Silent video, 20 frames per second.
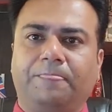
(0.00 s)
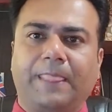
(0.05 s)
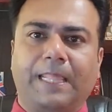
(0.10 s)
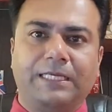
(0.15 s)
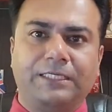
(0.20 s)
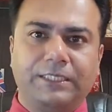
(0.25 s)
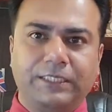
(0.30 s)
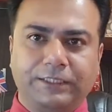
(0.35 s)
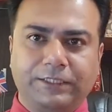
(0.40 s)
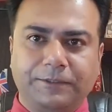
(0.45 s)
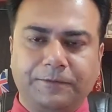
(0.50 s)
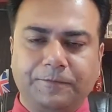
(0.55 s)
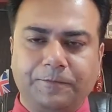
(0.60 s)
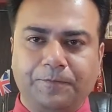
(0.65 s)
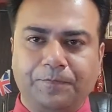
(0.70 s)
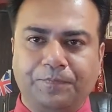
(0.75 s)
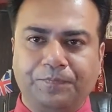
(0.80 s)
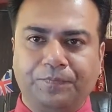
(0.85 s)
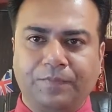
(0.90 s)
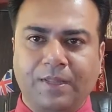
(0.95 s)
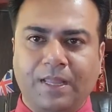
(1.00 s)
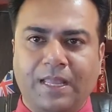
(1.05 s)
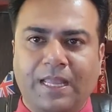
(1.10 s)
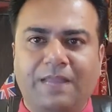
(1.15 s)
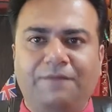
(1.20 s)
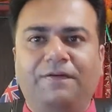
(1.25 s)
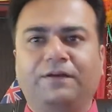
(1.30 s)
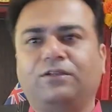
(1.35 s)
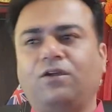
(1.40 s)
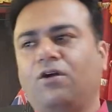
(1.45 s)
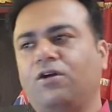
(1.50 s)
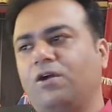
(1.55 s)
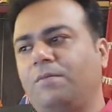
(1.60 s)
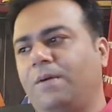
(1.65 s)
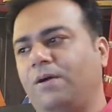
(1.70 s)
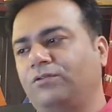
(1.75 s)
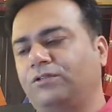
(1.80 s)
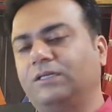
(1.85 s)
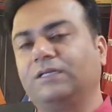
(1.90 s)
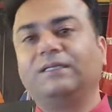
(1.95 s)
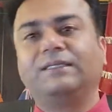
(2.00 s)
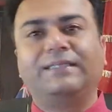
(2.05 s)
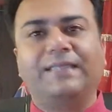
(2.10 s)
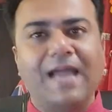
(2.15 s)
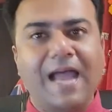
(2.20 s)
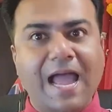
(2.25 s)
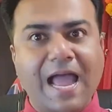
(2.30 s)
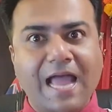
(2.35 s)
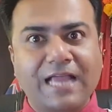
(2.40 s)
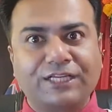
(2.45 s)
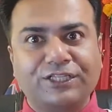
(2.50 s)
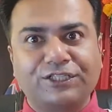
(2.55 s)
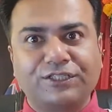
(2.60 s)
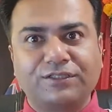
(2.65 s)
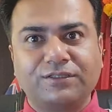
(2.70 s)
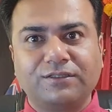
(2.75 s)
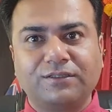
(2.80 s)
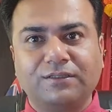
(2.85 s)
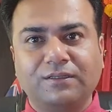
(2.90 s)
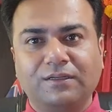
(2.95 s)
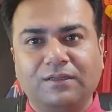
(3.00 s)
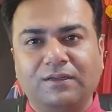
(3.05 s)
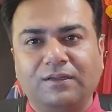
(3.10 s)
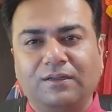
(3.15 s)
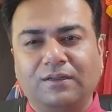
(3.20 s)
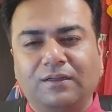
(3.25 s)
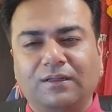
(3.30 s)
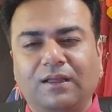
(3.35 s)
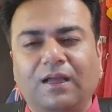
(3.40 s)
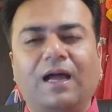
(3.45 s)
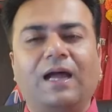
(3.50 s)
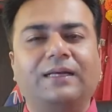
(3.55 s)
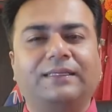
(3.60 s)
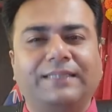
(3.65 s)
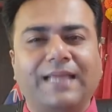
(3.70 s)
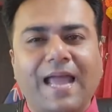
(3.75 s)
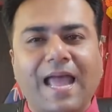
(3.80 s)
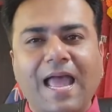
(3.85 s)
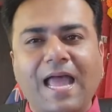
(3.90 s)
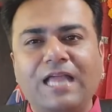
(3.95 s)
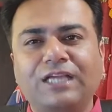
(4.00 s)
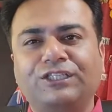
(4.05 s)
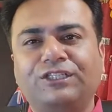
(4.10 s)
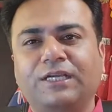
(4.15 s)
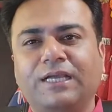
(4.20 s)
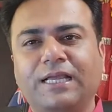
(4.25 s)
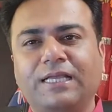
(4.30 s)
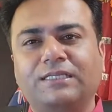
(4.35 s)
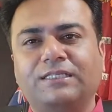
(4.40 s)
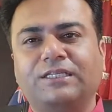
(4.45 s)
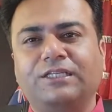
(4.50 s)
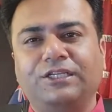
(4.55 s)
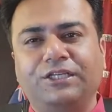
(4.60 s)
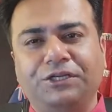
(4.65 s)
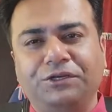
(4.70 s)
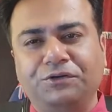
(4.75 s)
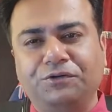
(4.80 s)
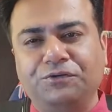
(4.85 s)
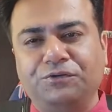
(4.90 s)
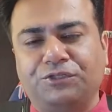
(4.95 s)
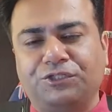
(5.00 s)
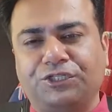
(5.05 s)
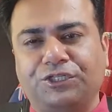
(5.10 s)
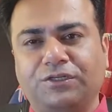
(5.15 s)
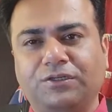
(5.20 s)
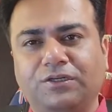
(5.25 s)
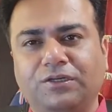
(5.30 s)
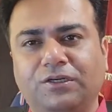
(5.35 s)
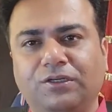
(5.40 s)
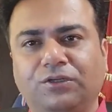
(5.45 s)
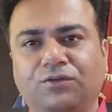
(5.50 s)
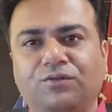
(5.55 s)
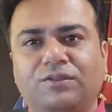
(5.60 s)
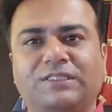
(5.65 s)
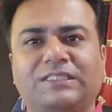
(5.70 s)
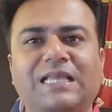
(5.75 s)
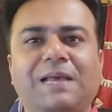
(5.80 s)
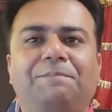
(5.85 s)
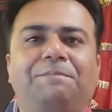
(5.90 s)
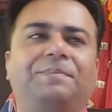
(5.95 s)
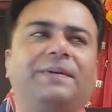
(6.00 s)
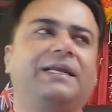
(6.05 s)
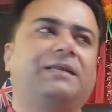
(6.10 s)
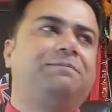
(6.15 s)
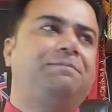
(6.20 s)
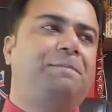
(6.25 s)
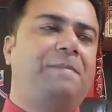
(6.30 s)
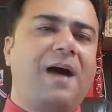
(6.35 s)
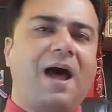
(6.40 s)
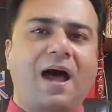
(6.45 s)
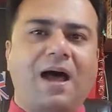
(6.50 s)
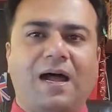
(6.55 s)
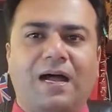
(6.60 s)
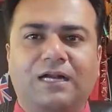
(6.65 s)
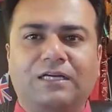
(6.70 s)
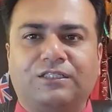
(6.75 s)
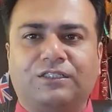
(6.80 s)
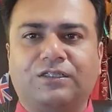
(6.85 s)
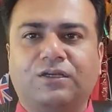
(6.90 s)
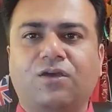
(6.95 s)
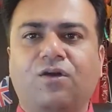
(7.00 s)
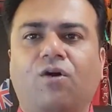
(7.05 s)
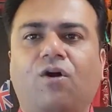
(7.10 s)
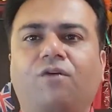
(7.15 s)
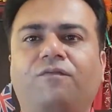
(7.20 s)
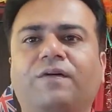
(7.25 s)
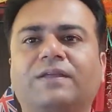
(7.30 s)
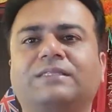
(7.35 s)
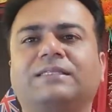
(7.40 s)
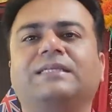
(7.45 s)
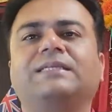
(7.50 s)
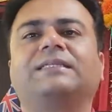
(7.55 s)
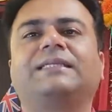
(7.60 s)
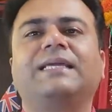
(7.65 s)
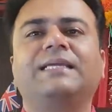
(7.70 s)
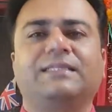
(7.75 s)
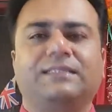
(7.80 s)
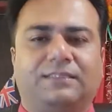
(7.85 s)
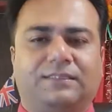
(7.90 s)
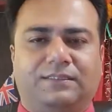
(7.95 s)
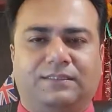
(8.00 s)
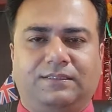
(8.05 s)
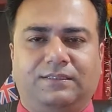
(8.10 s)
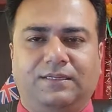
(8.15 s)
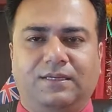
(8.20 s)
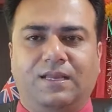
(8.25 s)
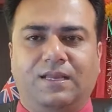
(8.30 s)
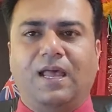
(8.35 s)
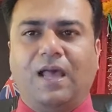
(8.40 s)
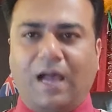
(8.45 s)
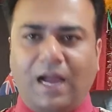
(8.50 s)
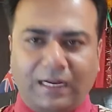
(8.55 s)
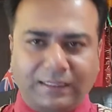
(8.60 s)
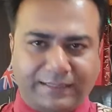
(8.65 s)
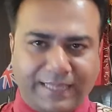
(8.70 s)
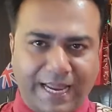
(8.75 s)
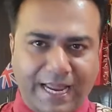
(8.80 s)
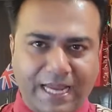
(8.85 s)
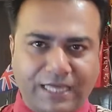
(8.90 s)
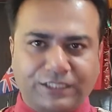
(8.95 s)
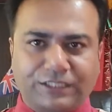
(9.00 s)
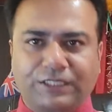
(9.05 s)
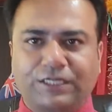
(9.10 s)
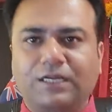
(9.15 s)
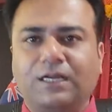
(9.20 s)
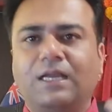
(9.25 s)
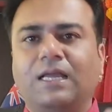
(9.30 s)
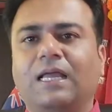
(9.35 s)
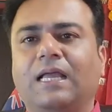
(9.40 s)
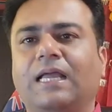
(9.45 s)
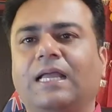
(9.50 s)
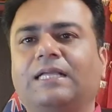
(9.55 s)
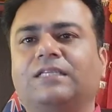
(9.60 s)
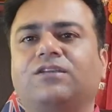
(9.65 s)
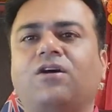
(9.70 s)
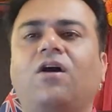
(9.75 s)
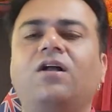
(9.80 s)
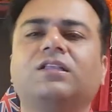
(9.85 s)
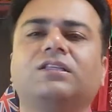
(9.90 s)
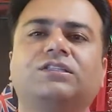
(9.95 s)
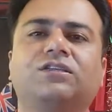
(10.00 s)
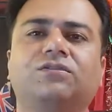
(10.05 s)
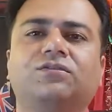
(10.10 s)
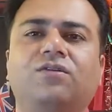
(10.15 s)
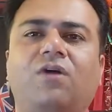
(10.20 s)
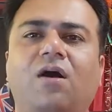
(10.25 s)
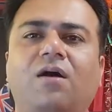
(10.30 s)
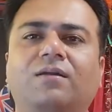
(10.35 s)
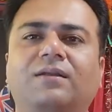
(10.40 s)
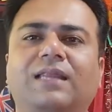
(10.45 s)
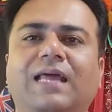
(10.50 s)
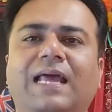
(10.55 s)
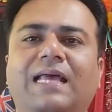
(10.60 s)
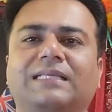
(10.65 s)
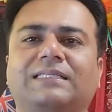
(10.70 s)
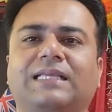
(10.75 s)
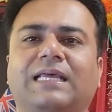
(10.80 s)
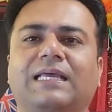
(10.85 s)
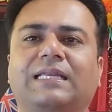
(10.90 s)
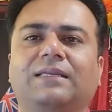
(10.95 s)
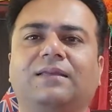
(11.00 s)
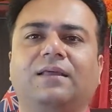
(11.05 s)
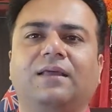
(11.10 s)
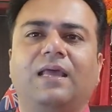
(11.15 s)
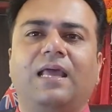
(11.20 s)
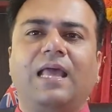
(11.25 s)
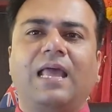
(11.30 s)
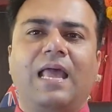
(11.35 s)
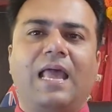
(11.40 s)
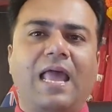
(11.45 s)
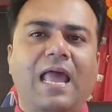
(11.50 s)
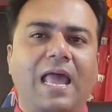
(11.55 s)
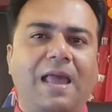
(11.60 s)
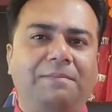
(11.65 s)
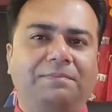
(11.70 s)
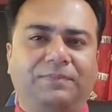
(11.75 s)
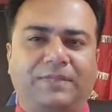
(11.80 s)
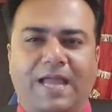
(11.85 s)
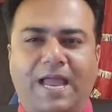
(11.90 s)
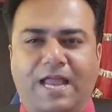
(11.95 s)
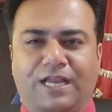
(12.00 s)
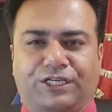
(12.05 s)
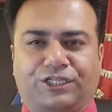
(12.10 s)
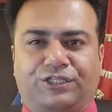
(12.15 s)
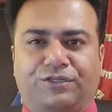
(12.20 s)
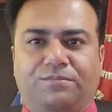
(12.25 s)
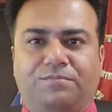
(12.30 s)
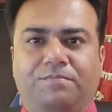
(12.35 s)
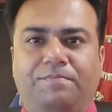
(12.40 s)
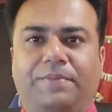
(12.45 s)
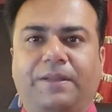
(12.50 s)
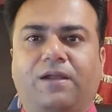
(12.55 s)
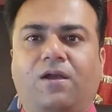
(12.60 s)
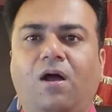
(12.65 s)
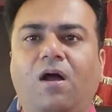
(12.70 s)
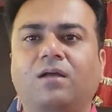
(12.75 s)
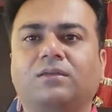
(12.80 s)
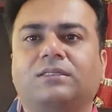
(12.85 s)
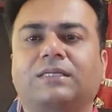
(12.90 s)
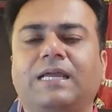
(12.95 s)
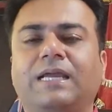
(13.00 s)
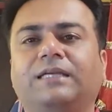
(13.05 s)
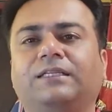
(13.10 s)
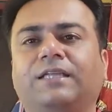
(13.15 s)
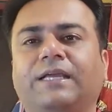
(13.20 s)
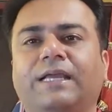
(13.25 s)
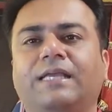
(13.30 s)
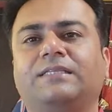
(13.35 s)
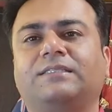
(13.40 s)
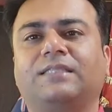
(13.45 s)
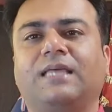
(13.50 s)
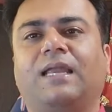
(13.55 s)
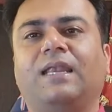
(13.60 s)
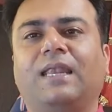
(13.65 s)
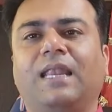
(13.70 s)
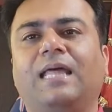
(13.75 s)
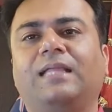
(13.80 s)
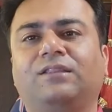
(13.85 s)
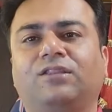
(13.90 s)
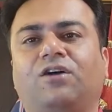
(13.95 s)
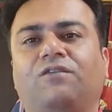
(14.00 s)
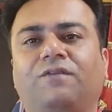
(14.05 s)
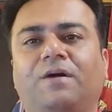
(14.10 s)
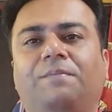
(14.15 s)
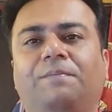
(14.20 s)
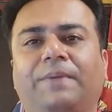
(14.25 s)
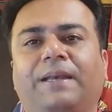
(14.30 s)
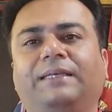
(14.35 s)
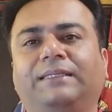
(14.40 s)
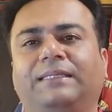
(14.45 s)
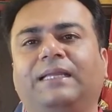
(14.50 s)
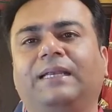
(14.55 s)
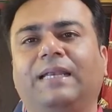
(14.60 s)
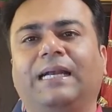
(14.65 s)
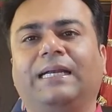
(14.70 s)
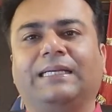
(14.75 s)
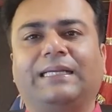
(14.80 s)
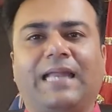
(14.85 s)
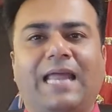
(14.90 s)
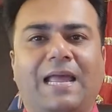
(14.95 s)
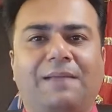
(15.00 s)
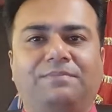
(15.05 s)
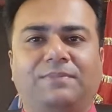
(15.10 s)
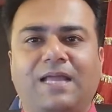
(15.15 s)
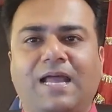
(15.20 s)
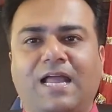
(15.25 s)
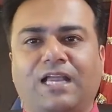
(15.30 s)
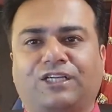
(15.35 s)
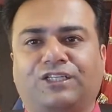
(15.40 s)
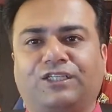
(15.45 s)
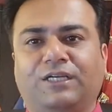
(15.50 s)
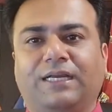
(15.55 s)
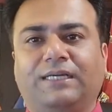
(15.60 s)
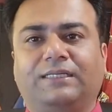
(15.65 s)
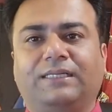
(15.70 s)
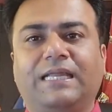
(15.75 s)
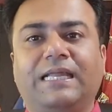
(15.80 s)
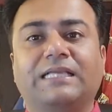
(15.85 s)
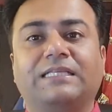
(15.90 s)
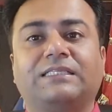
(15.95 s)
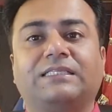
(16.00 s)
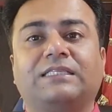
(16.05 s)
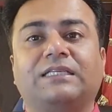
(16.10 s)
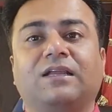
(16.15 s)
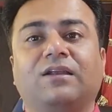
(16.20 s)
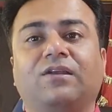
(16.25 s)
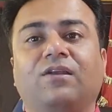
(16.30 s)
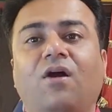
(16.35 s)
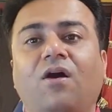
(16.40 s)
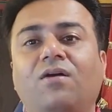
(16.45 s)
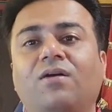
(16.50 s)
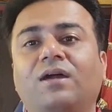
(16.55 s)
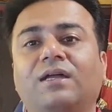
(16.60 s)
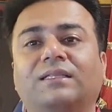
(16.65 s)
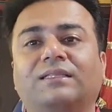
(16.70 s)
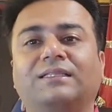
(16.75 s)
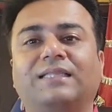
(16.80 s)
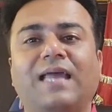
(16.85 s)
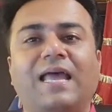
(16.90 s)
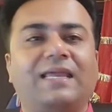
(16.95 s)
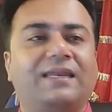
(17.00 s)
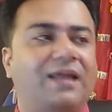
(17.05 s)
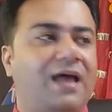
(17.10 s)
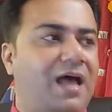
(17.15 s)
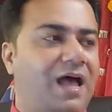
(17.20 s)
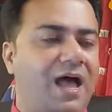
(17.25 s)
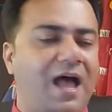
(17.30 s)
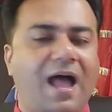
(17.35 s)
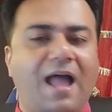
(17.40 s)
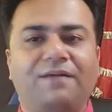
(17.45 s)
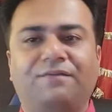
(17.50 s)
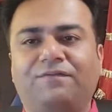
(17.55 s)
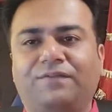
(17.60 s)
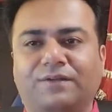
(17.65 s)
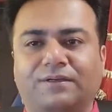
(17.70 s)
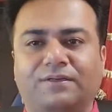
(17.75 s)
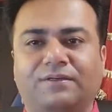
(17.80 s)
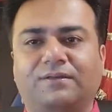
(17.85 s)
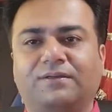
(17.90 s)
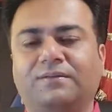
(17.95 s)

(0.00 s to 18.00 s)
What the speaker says: Is it? If I talk about dash, a dash is used to separate parts of a sentence. A dash is also known as an M dash because it is the length of a printed letter M dash. It is longer than a hyphen.